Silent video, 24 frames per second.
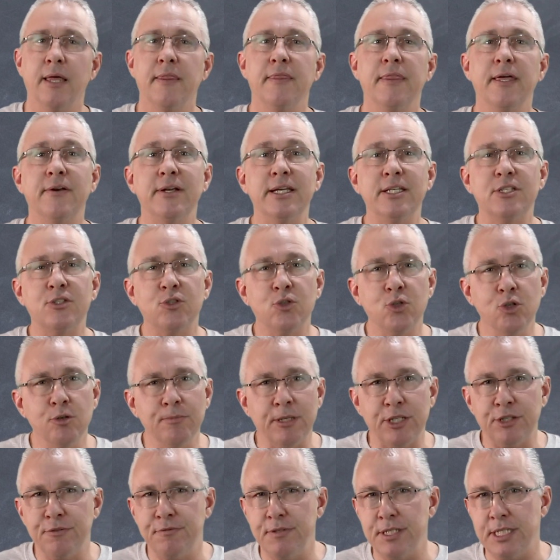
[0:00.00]
there is too
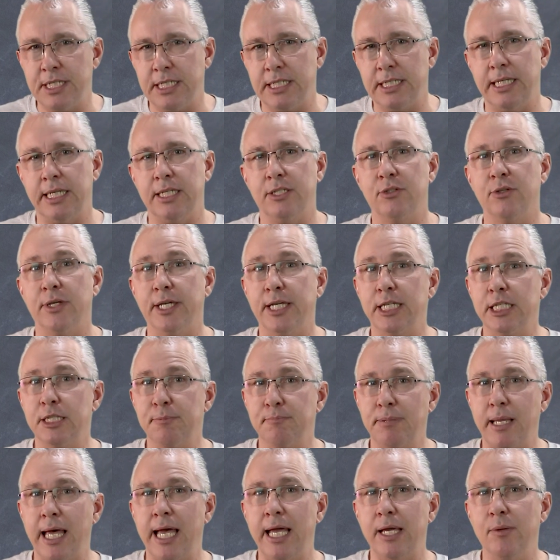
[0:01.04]
much physics here to
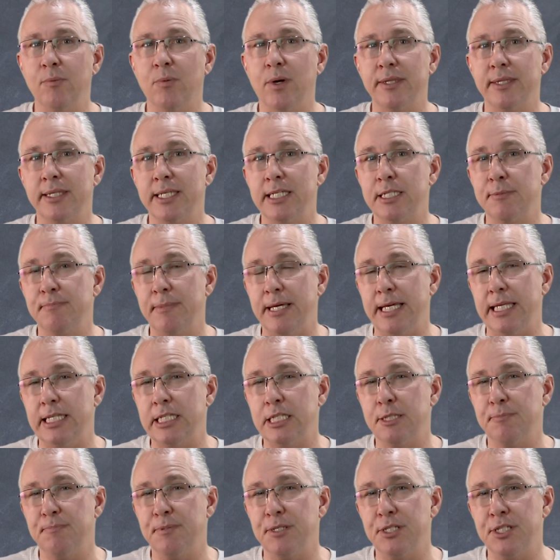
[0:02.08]
explain what this
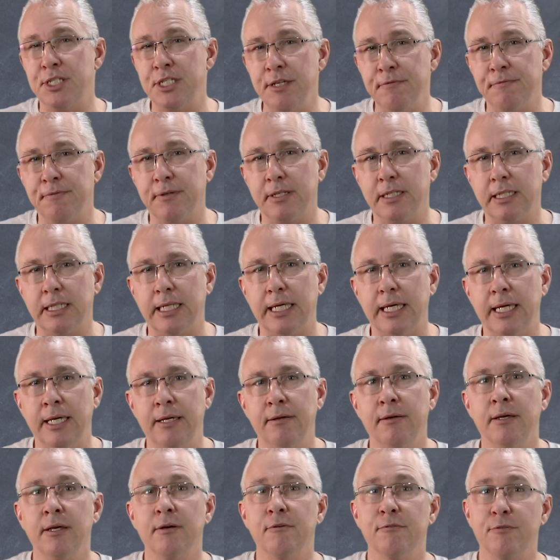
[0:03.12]
means
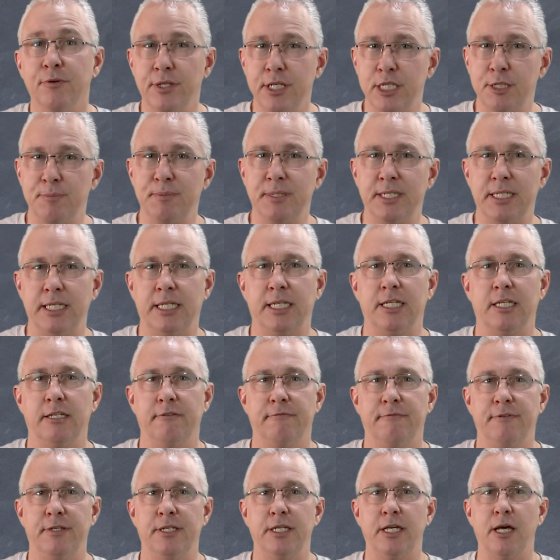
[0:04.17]
specifically for this particular
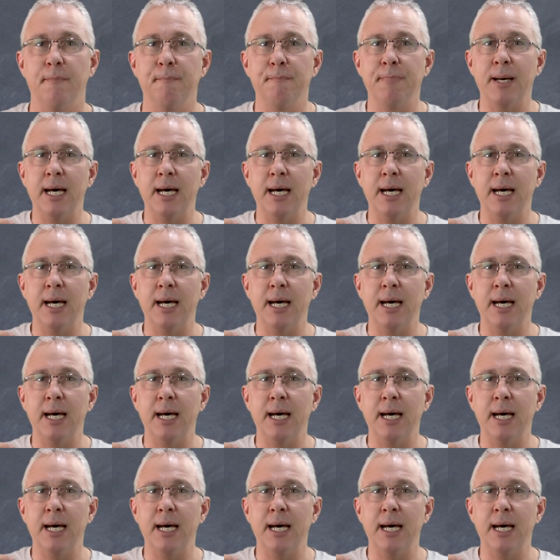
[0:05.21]
video,